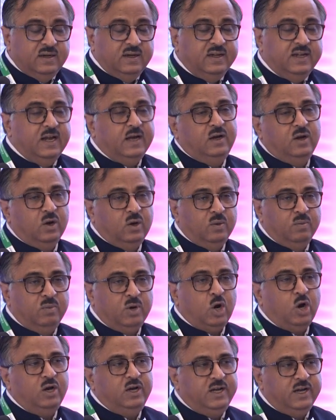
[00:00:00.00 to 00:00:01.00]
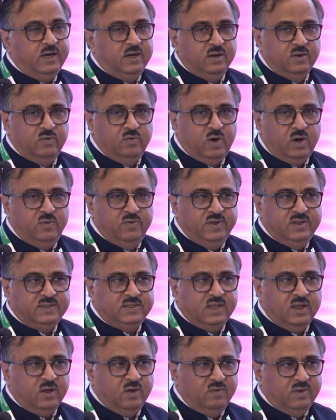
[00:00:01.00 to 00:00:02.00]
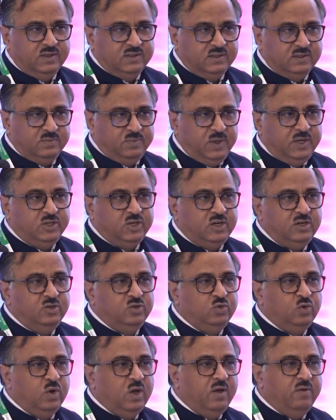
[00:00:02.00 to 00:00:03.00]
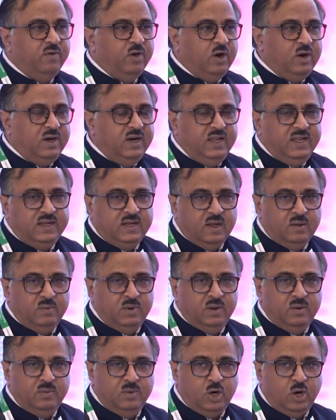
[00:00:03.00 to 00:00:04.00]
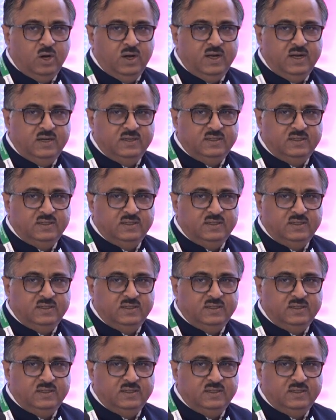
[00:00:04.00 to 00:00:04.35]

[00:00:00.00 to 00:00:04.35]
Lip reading: dead on a broad dead, what we say always, patients who have already come in a broad dead